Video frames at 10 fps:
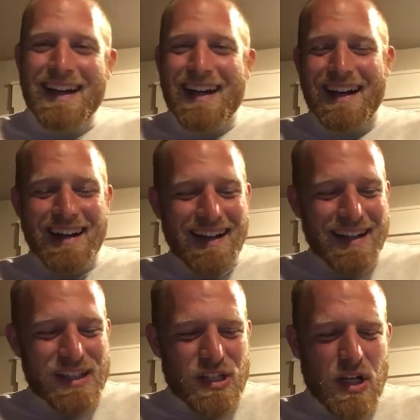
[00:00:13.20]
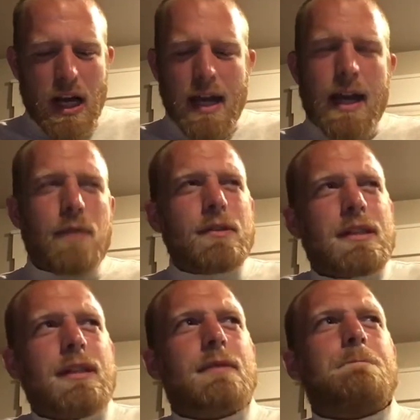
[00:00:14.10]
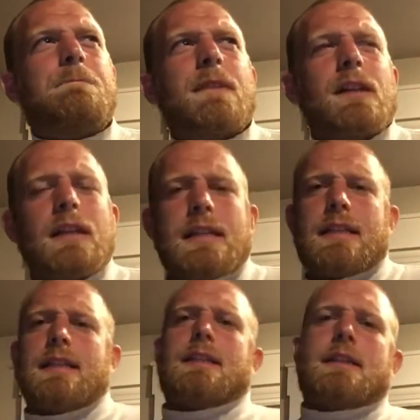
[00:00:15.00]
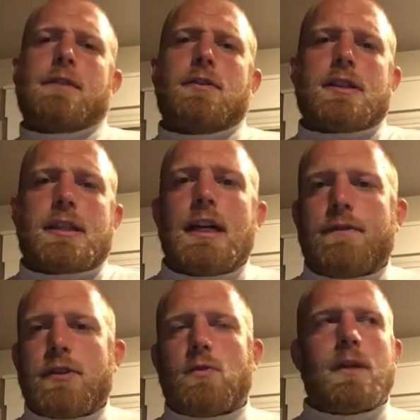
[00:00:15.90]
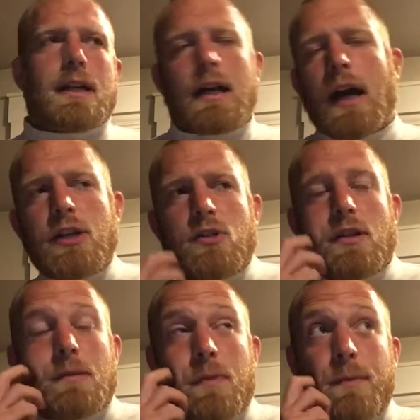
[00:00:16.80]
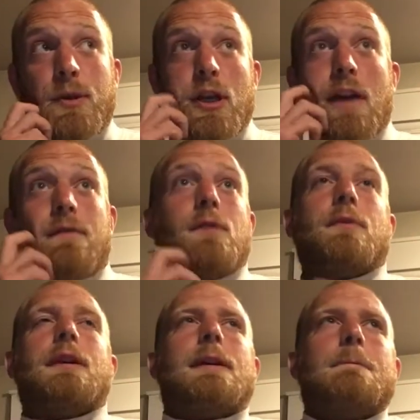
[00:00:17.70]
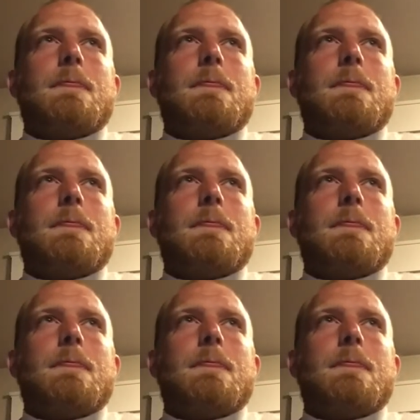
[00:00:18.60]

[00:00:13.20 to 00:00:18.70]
Uh, so I, I, was listening to different stuff this week, and I, I, do this pretty much every week.